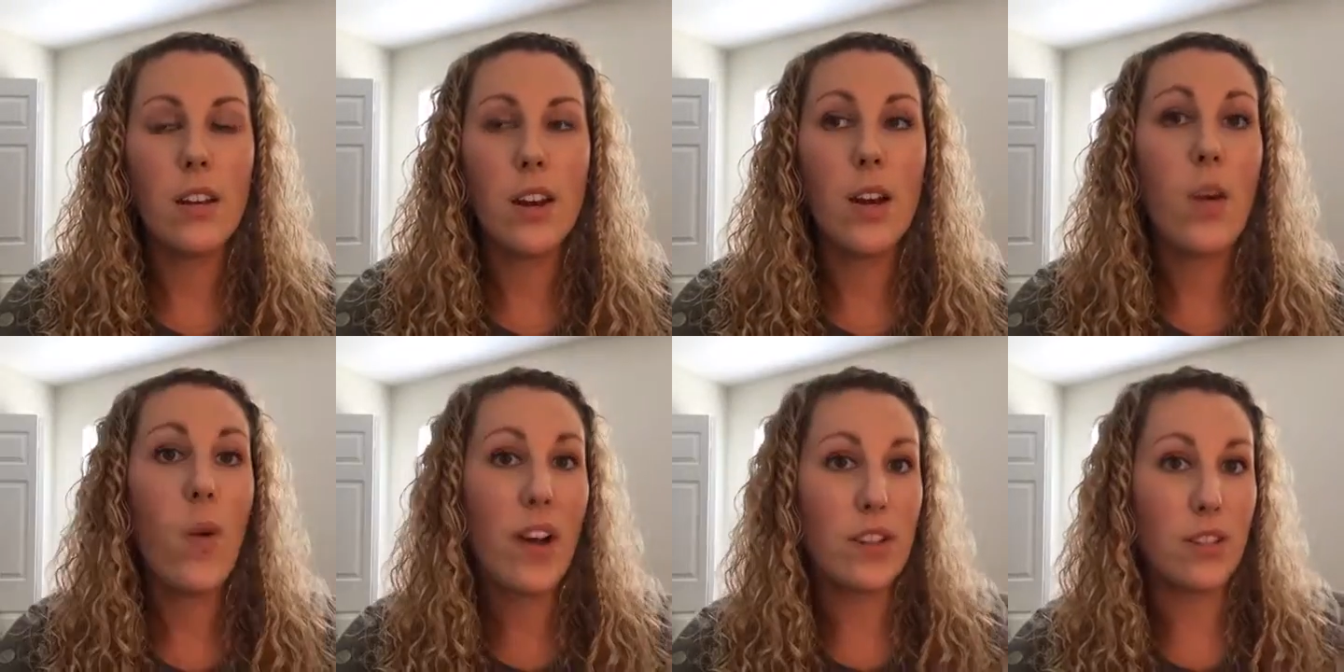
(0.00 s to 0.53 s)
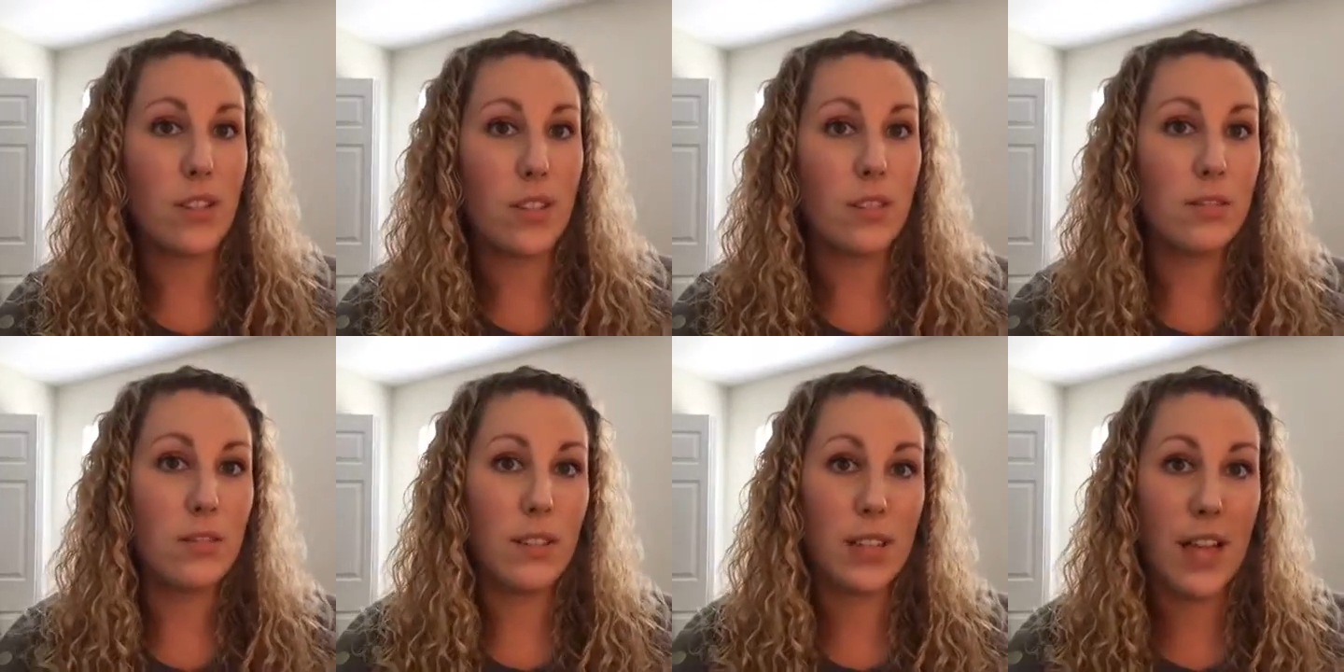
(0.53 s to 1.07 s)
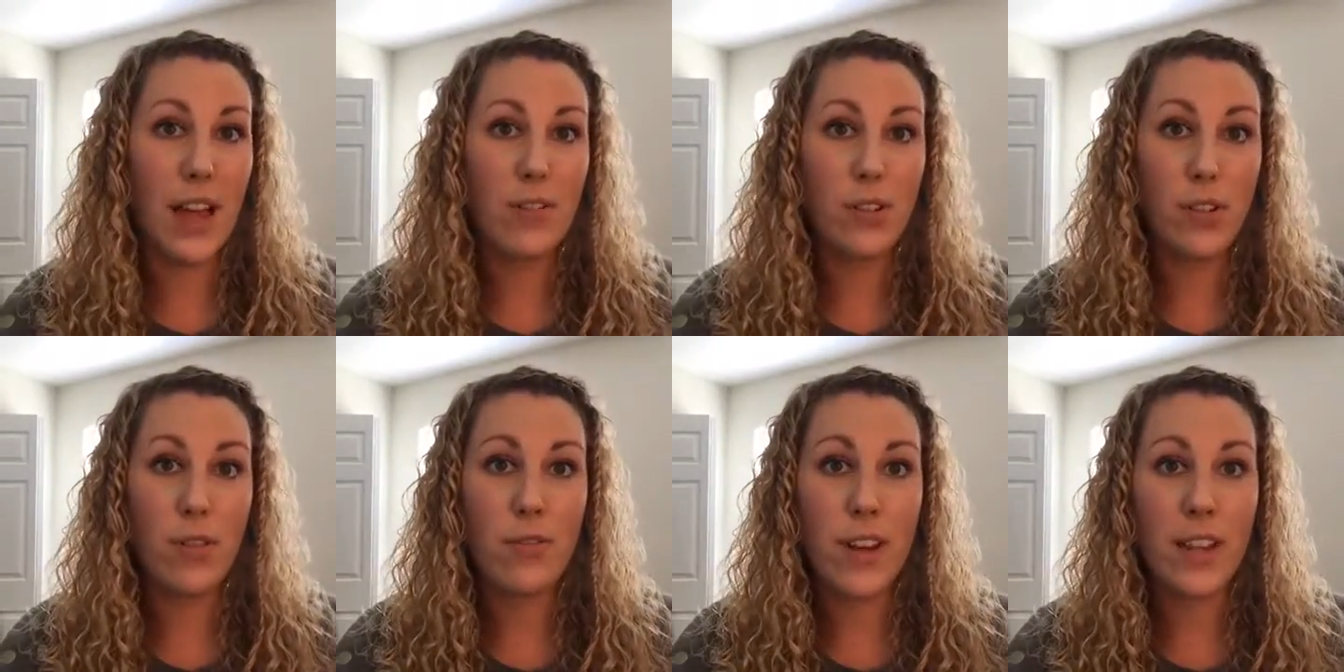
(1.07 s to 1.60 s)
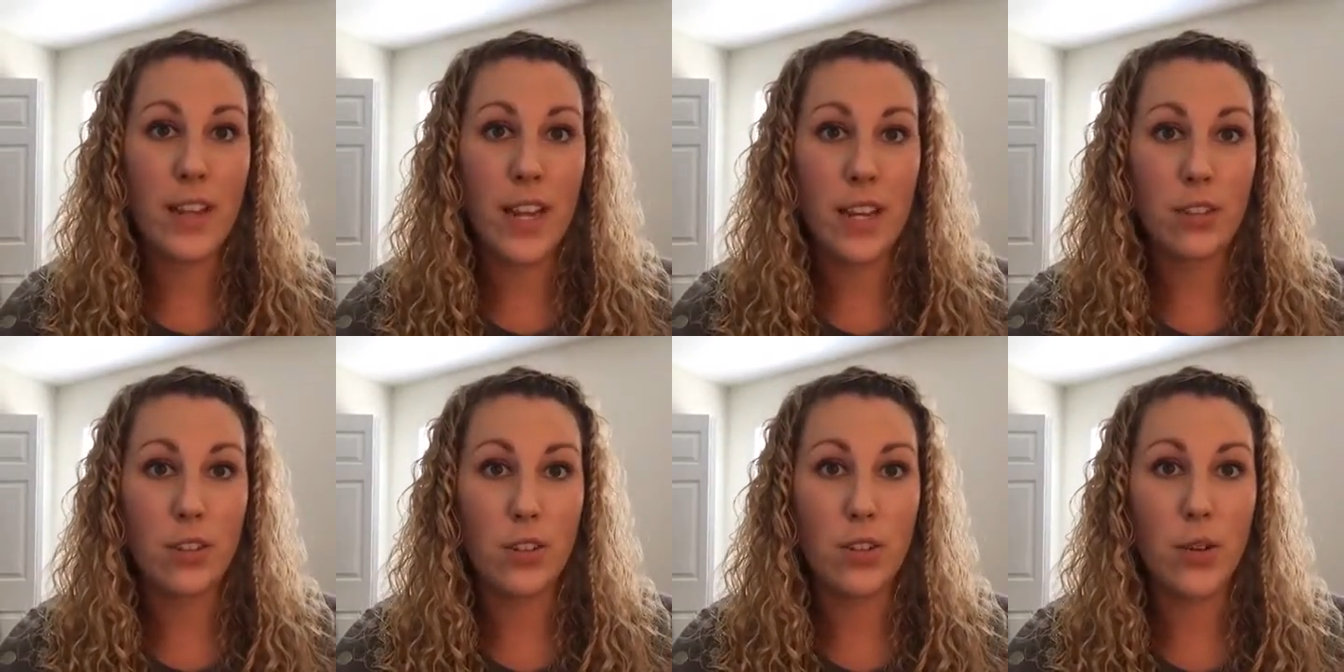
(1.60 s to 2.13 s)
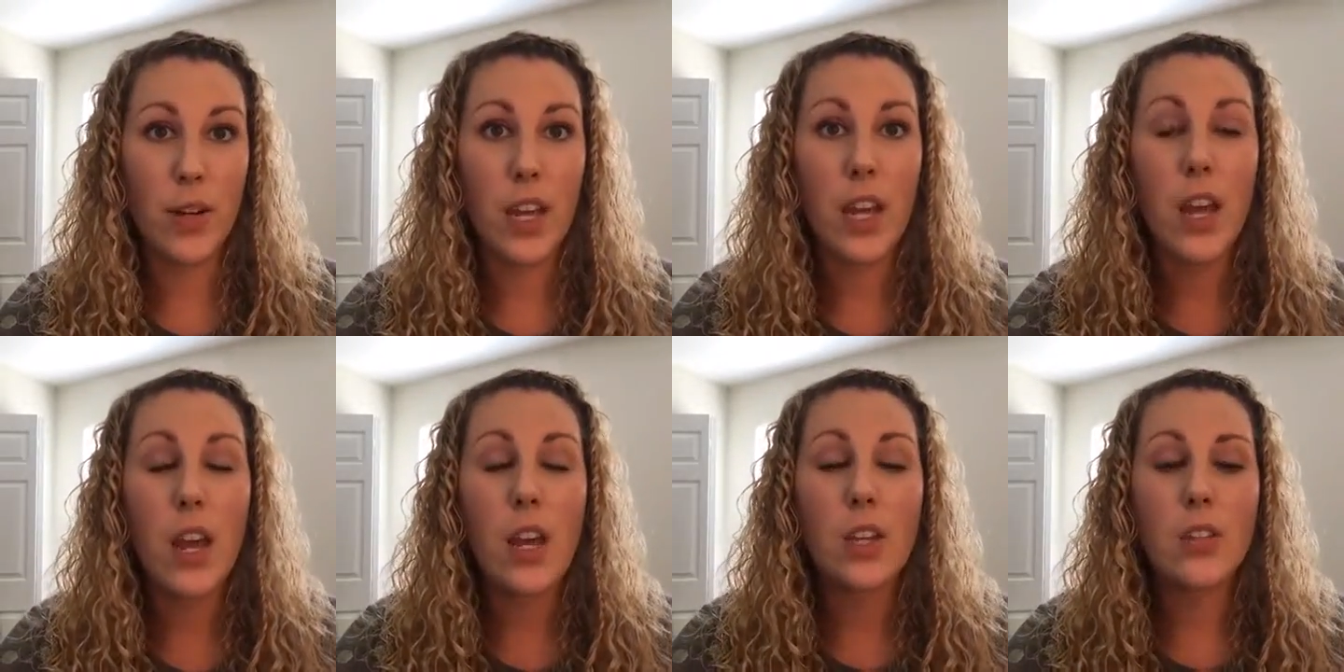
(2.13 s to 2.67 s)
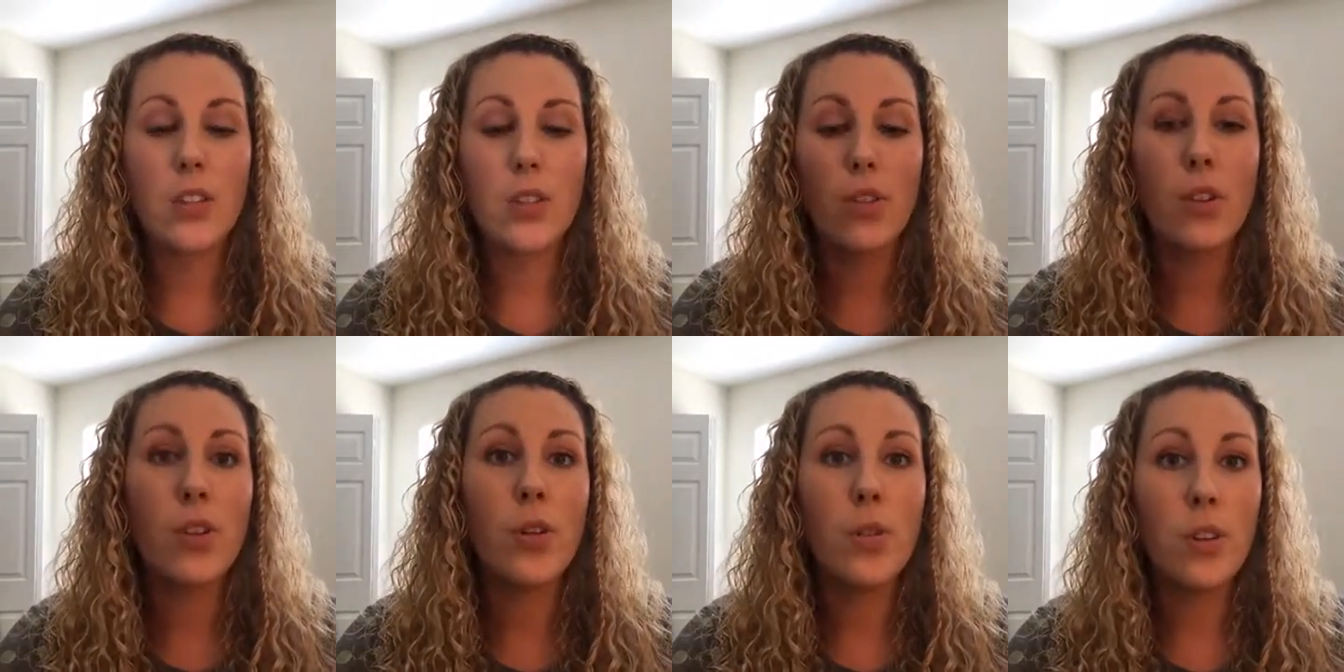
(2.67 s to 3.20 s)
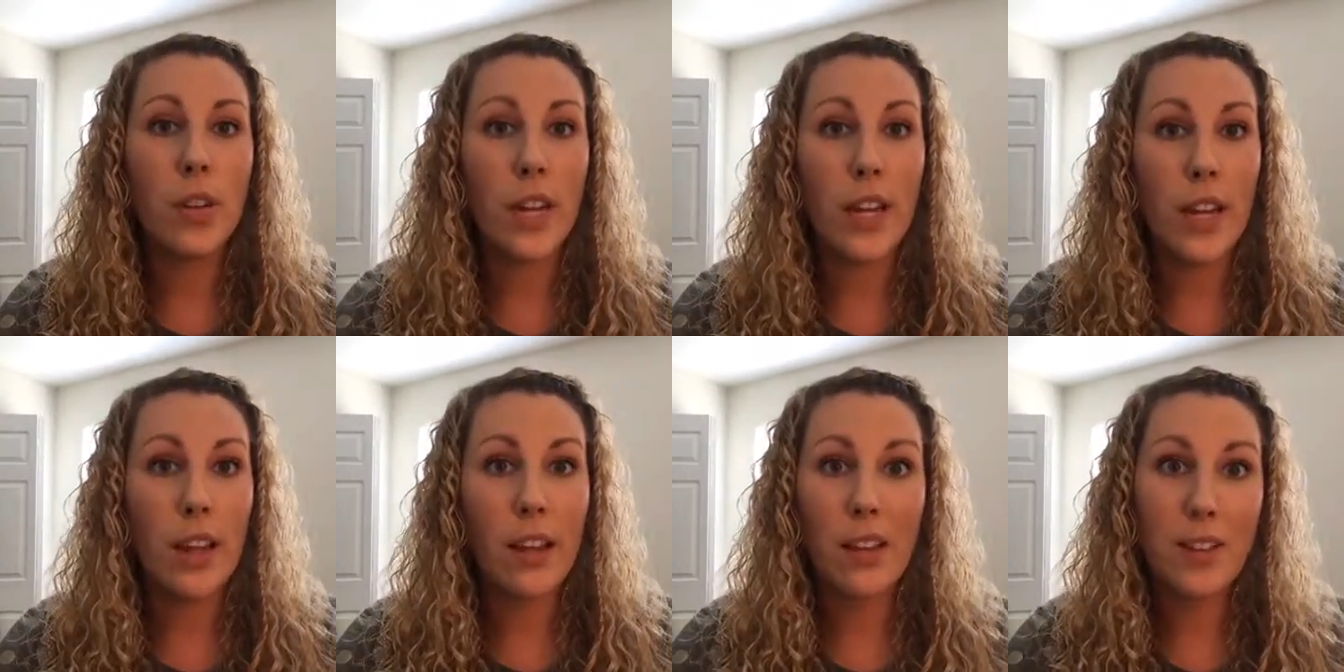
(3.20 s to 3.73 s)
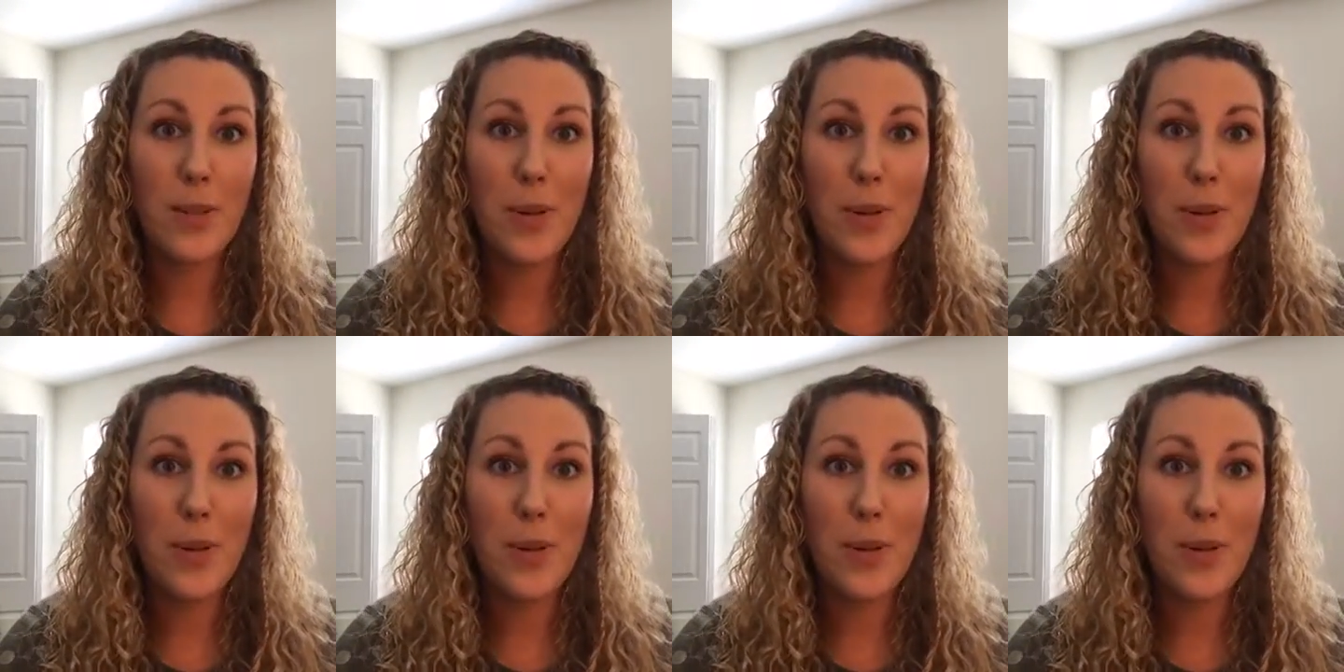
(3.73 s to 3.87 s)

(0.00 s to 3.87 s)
a question and they have to go find the answer to it. So they're Googling it.